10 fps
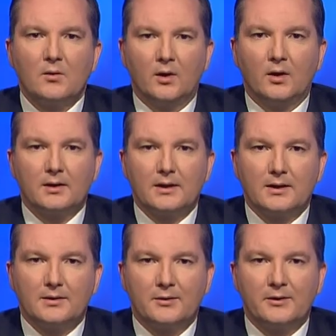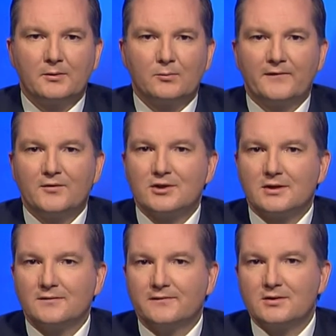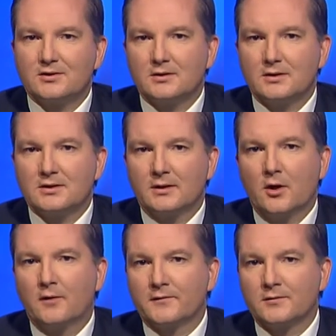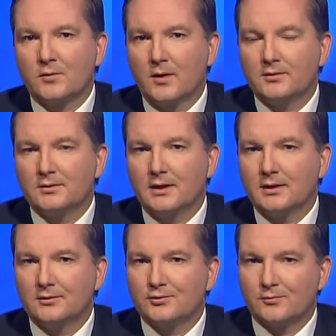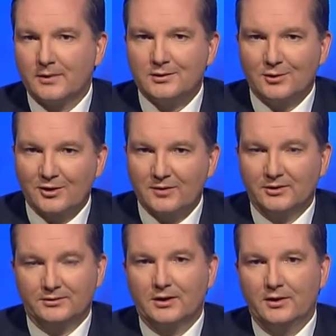Well, the Refugee Convention is an often quoted and little read document,